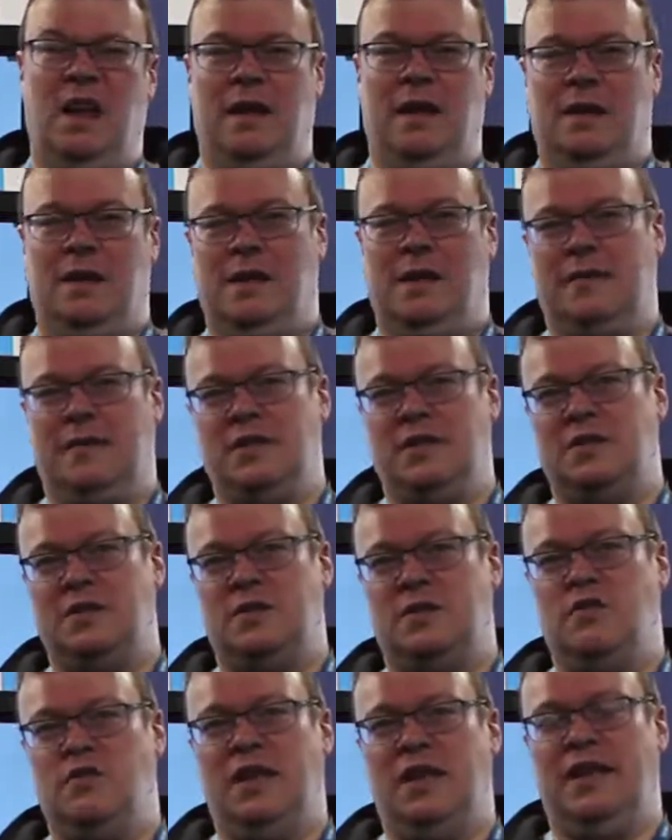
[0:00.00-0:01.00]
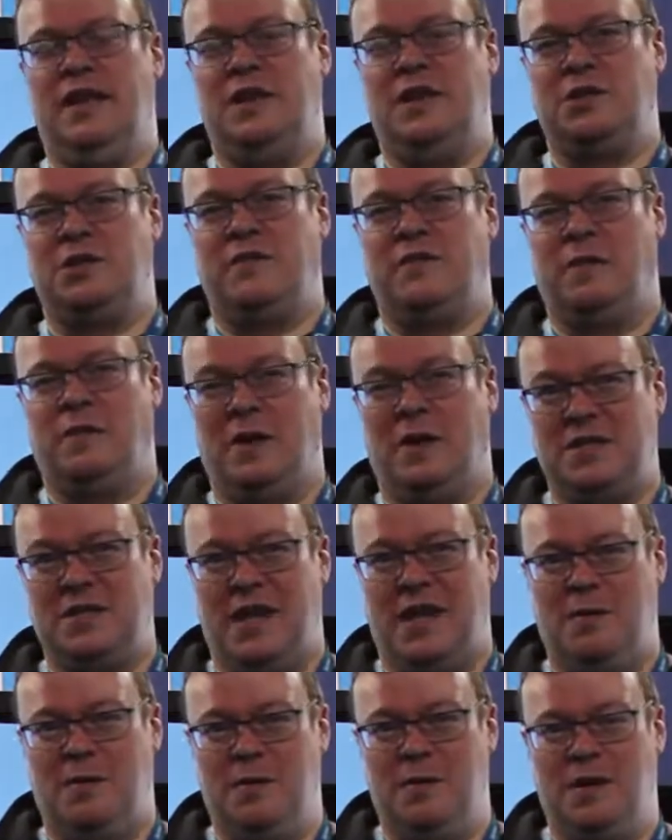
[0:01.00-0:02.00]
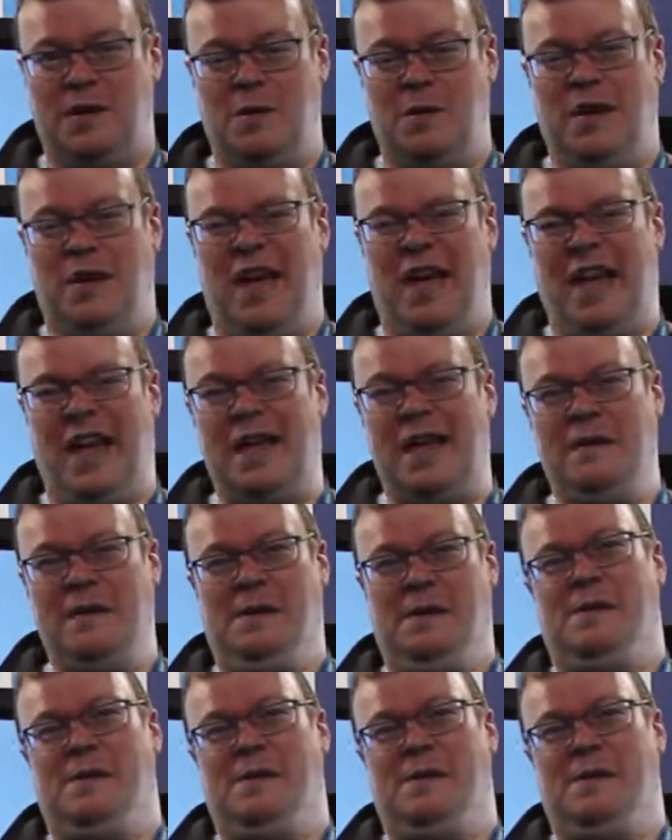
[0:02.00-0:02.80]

Now this isn't really an issue for us here in the UK,